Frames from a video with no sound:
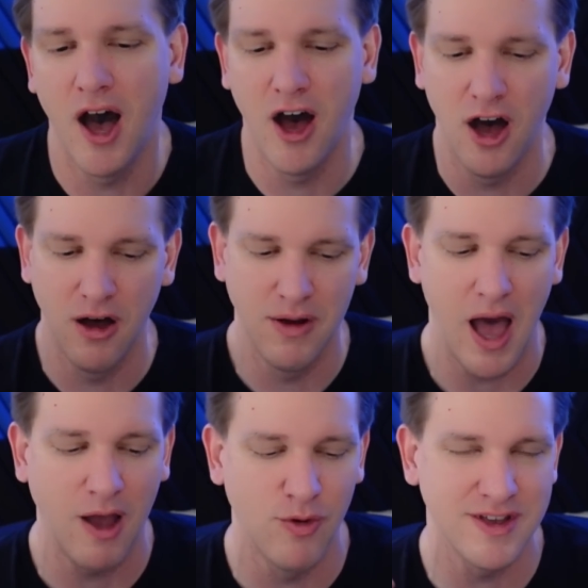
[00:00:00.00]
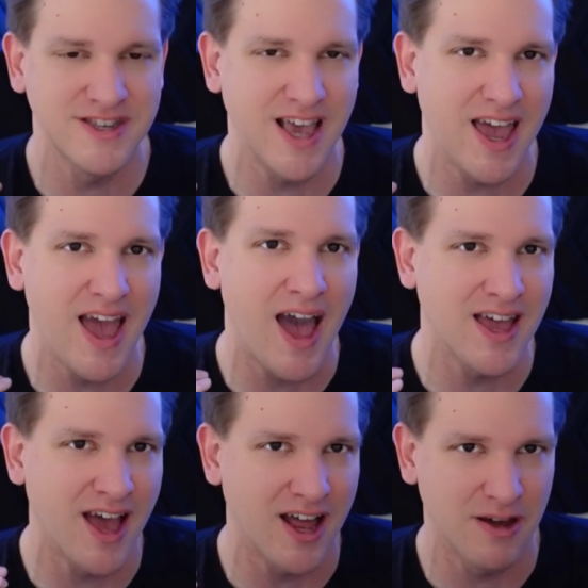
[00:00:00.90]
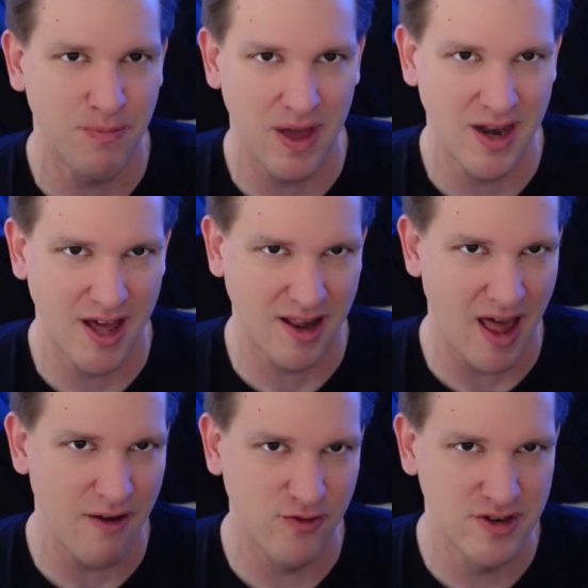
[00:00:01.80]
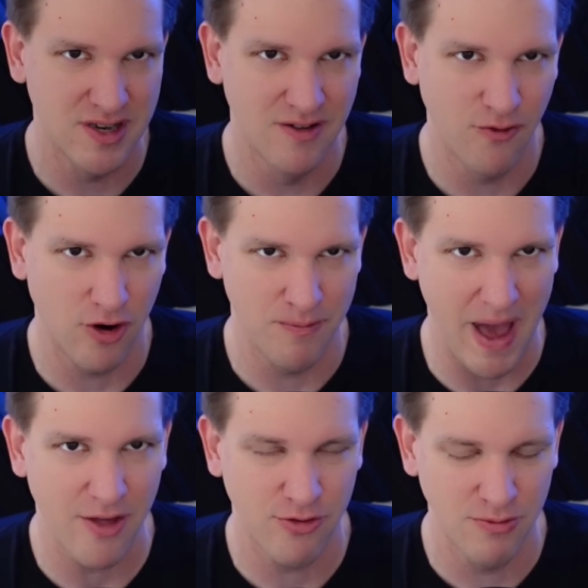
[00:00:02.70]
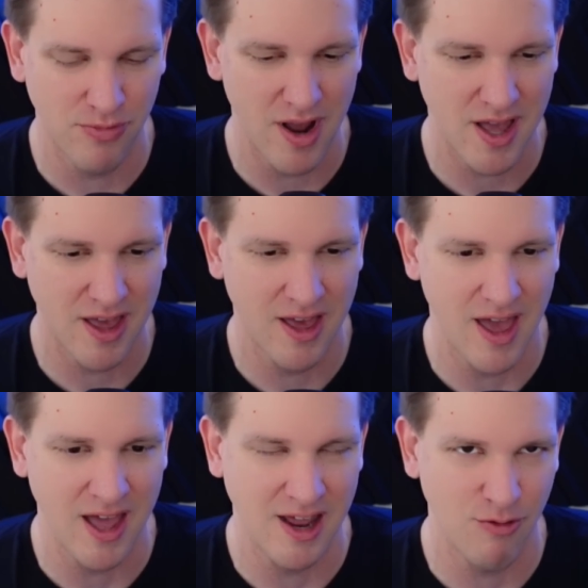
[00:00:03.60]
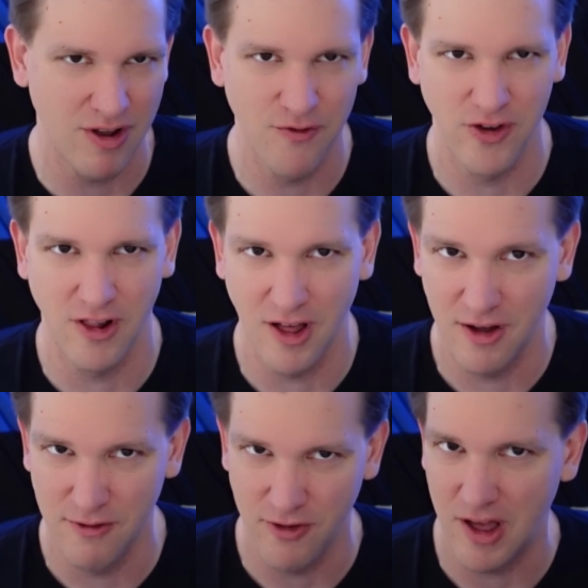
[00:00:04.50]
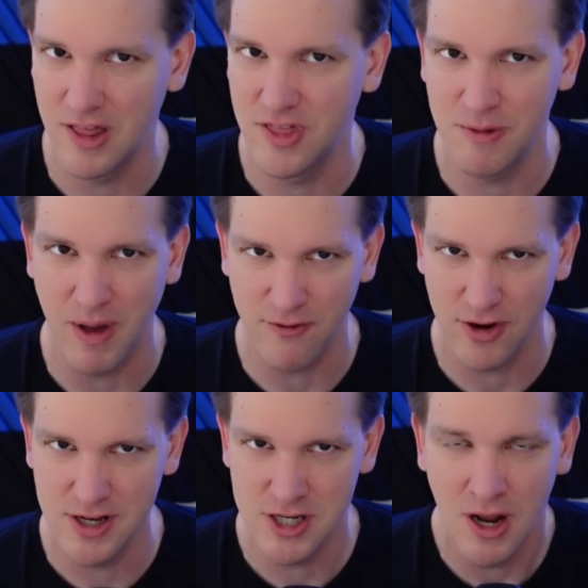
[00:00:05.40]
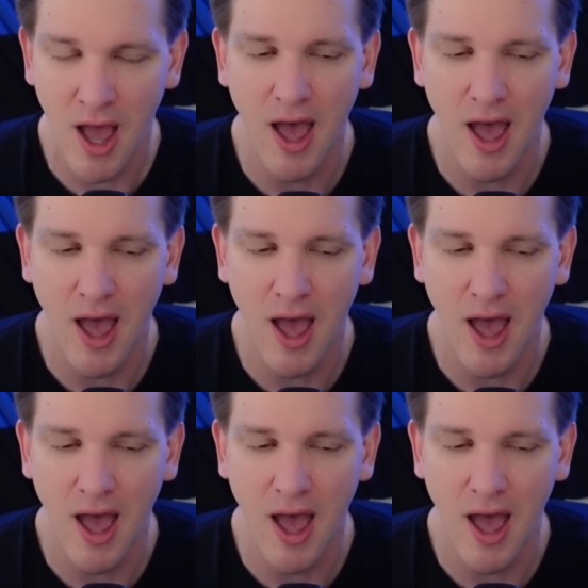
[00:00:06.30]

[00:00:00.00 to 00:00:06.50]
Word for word: Uh, I will say I got up and I left for a bathroom break and a refill of the beverage.